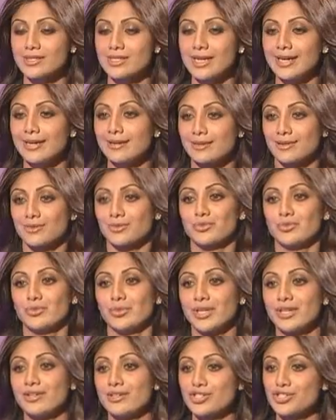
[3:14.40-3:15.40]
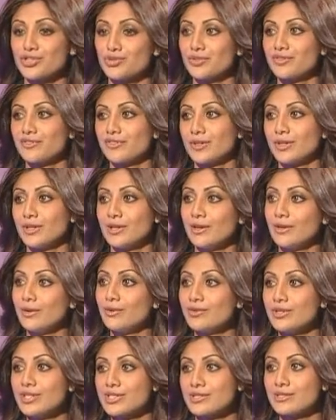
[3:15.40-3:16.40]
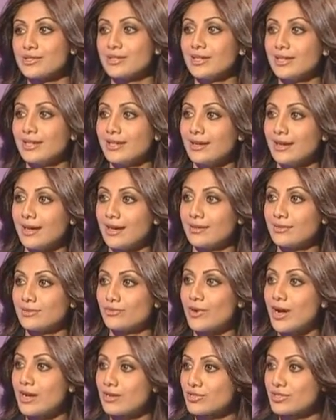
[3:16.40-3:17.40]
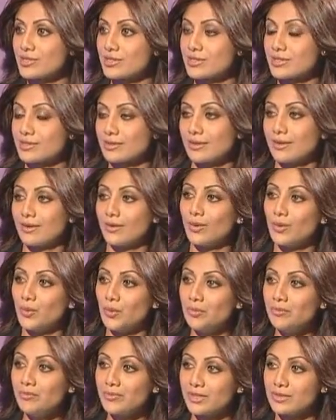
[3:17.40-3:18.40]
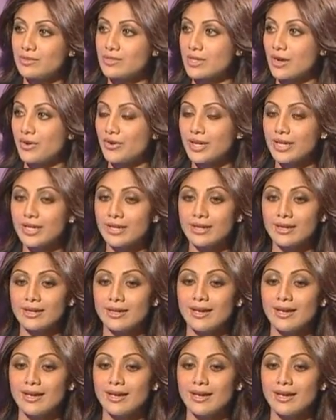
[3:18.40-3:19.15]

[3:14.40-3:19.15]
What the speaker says: like we did a shoot for Hello recently at Raj's home in Surrey.